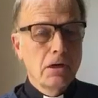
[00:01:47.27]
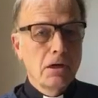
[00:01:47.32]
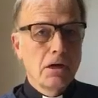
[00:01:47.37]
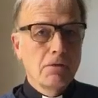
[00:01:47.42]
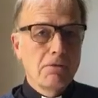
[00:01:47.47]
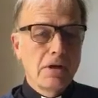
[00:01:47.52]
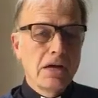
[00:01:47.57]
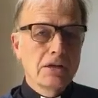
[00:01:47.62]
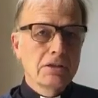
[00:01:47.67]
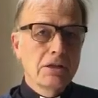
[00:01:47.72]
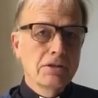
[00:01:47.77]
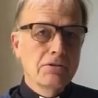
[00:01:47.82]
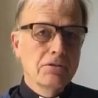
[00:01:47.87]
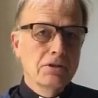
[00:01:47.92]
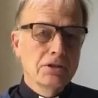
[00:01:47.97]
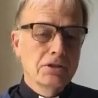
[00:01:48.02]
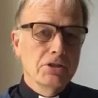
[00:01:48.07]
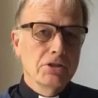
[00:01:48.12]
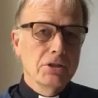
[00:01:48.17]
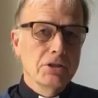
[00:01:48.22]
And that, I
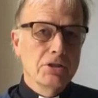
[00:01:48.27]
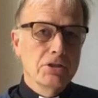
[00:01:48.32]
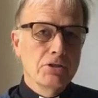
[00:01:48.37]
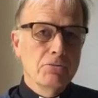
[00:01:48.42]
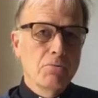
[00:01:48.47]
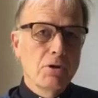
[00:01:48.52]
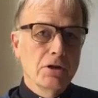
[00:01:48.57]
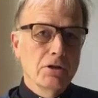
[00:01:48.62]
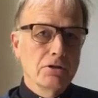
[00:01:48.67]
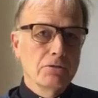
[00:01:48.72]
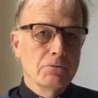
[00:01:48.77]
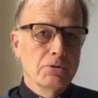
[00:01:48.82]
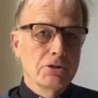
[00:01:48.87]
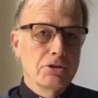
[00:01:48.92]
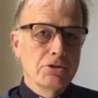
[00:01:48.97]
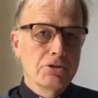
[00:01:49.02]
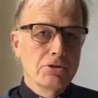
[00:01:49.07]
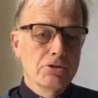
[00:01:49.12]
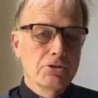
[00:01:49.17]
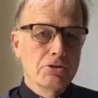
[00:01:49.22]
think, is one of the
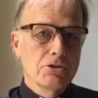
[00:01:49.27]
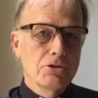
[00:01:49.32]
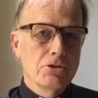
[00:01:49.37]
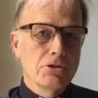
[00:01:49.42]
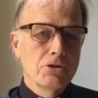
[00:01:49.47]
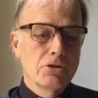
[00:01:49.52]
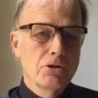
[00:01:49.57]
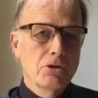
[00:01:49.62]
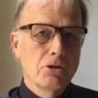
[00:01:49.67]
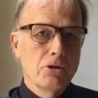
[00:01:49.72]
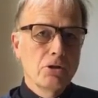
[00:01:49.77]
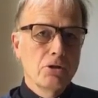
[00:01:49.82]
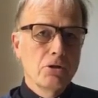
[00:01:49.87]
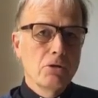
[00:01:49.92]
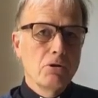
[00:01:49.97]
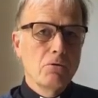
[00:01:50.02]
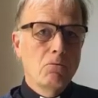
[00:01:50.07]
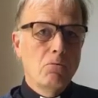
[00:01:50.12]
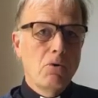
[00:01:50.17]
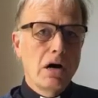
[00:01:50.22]
reasons
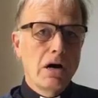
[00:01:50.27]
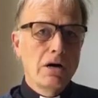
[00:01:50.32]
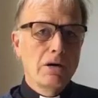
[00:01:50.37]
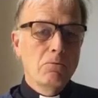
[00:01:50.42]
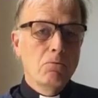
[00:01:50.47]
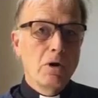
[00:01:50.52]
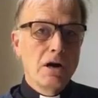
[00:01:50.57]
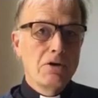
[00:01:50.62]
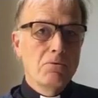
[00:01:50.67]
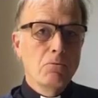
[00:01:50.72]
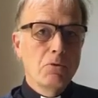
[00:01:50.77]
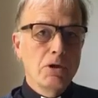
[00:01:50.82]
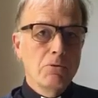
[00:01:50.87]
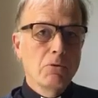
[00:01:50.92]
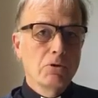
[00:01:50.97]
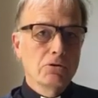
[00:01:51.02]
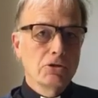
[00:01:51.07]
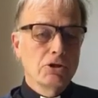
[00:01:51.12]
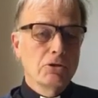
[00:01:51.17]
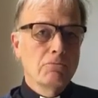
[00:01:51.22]
why, when we
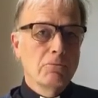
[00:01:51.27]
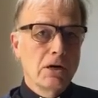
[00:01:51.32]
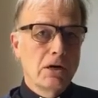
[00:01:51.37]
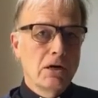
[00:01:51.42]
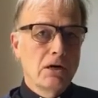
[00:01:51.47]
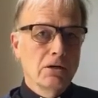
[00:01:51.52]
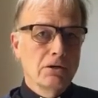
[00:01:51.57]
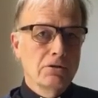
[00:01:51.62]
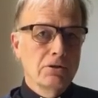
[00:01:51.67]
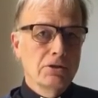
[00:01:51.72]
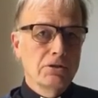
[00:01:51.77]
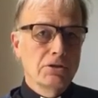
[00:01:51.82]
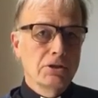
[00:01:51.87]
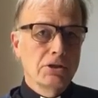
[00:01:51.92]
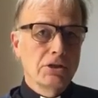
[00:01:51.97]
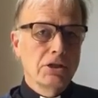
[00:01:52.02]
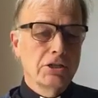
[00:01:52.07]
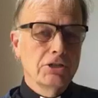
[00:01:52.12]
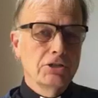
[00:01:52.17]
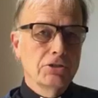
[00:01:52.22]
want to mark these
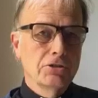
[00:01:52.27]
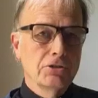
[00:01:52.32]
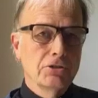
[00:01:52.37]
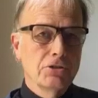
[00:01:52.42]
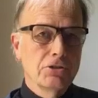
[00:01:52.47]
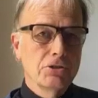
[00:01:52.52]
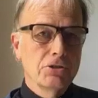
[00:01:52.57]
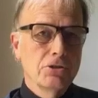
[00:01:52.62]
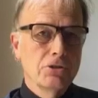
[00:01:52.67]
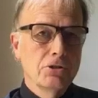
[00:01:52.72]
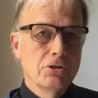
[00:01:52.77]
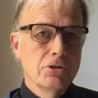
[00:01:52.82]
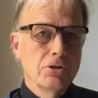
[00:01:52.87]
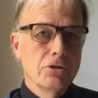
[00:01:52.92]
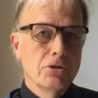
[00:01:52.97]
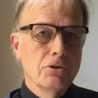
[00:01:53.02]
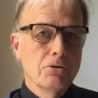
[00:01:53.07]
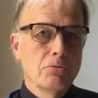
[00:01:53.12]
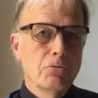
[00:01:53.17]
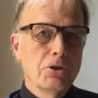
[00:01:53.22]
occasions,
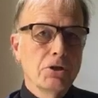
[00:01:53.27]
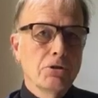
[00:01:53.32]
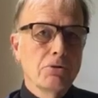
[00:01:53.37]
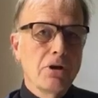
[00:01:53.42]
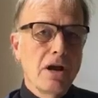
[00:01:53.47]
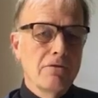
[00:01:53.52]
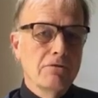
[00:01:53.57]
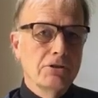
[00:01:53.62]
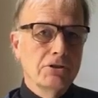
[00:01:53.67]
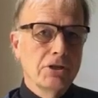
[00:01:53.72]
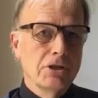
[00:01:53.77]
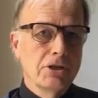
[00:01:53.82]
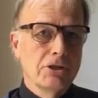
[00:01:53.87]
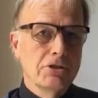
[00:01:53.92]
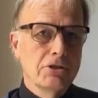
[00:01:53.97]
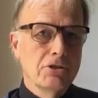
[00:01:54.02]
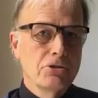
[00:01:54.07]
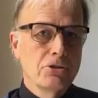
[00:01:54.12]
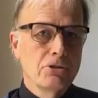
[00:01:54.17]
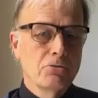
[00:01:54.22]
we
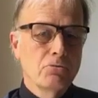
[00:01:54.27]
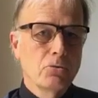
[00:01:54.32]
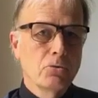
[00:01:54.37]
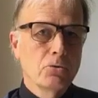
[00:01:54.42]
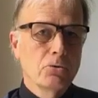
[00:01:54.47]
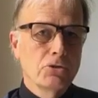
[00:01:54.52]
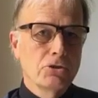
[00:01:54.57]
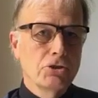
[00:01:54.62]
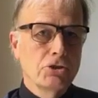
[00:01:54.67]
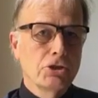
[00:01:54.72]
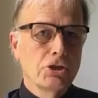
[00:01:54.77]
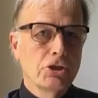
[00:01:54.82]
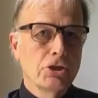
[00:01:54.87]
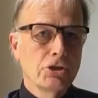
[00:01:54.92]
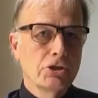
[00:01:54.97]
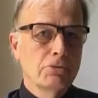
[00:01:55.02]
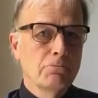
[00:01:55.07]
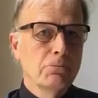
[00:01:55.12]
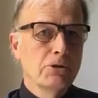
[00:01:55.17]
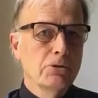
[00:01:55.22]
gravitate towards
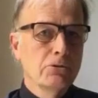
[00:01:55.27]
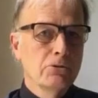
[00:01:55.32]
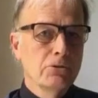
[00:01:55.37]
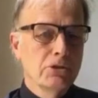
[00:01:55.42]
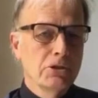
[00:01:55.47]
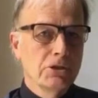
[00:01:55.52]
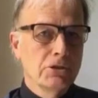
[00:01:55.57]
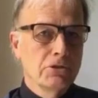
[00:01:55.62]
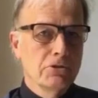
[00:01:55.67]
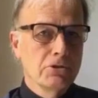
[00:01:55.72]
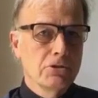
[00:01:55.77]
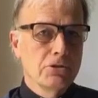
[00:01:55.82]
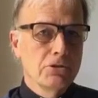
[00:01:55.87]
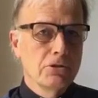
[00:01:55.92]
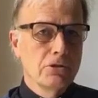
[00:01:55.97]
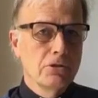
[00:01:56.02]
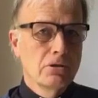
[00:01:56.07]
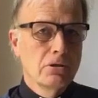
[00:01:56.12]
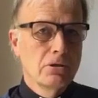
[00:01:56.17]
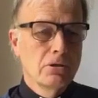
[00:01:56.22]
church
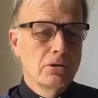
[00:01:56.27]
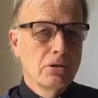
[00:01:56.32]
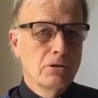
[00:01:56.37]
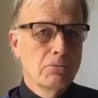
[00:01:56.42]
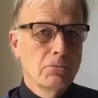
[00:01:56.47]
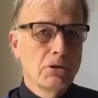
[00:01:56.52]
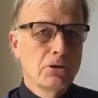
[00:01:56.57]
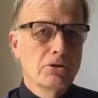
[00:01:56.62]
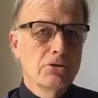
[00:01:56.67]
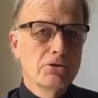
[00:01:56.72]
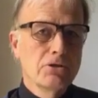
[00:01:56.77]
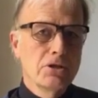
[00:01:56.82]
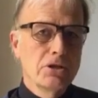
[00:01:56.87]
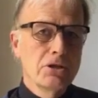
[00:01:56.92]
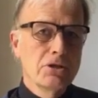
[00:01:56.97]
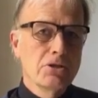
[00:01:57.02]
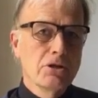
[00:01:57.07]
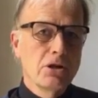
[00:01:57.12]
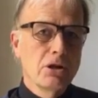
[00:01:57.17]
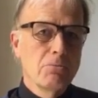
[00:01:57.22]
buildings, because
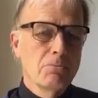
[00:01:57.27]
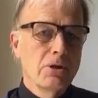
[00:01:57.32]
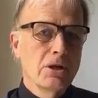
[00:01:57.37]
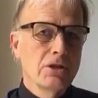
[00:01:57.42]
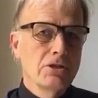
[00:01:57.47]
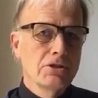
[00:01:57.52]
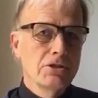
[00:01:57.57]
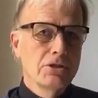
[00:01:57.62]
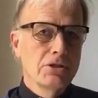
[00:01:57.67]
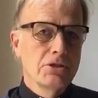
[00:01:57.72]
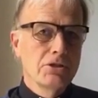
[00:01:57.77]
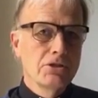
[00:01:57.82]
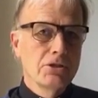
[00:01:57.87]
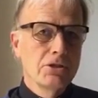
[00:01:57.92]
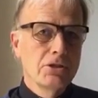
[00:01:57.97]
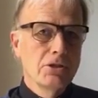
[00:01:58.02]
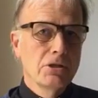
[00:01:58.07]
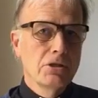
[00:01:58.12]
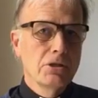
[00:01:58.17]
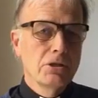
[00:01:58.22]
these are
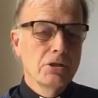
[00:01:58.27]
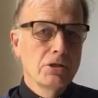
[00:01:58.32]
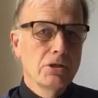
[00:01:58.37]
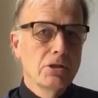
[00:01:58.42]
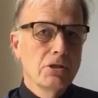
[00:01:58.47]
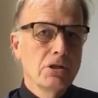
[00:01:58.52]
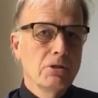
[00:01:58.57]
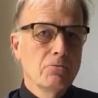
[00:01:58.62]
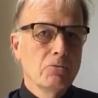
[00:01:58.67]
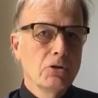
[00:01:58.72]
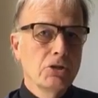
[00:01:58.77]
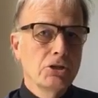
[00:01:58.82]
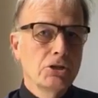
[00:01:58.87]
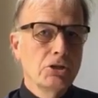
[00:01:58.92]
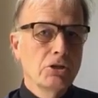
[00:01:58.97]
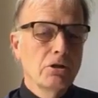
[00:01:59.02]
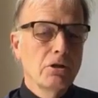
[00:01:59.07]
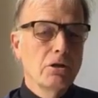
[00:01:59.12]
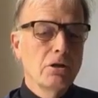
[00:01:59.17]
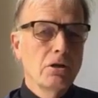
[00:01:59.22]
places in
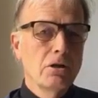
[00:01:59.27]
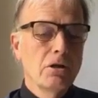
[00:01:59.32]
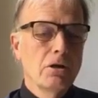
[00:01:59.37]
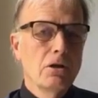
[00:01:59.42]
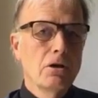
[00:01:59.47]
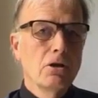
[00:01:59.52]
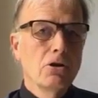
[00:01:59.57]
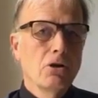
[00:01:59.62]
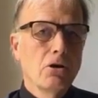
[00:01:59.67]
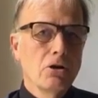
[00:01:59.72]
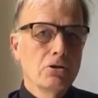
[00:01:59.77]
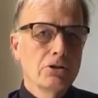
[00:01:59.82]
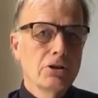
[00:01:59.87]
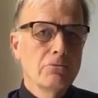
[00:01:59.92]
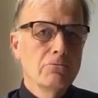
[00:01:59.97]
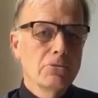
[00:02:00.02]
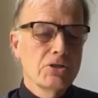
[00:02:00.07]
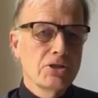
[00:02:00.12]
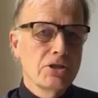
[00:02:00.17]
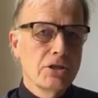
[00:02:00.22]
which God
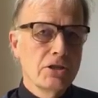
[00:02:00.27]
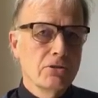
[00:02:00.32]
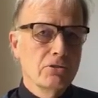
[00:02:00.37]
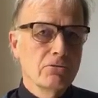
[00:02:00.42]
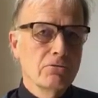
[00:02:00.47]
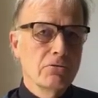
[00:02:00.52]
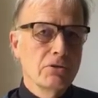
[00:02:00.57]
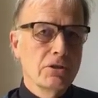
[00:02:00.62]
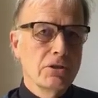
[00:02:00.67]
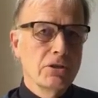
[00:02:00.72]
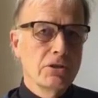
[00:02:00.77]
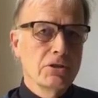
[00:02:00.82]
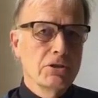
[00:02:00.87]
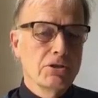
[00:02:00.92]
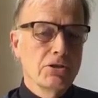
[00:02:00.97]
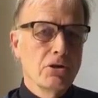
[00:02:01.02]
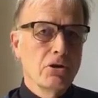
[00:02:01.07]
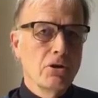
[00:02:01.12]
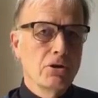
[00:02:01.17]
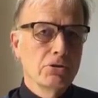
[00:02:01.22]
himself
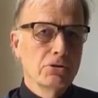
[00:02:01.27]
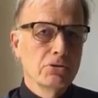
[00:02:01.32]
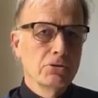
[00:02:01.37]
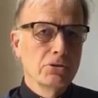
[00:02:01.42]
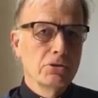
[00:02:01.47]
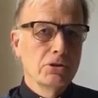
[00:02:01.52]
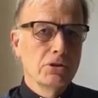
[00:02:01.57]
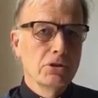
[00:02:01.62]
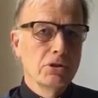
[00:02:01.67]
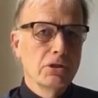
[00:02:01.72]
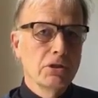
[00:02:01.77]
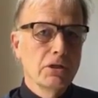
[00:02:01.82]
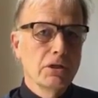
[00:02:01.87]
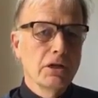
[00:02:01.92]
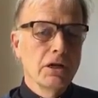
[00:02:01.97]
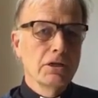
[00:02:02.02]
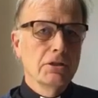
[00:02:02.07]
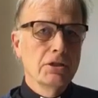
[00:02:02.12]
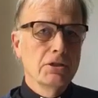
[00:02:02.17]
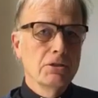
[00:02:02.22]
is honoured
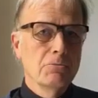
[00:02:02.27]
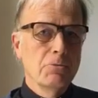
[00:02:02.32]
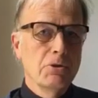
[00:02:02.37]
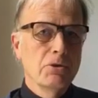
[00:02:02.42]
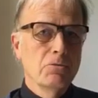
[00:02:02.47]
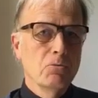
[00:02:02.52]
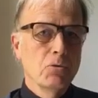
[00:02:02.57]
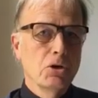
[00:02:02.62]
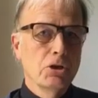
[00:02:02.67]
and has been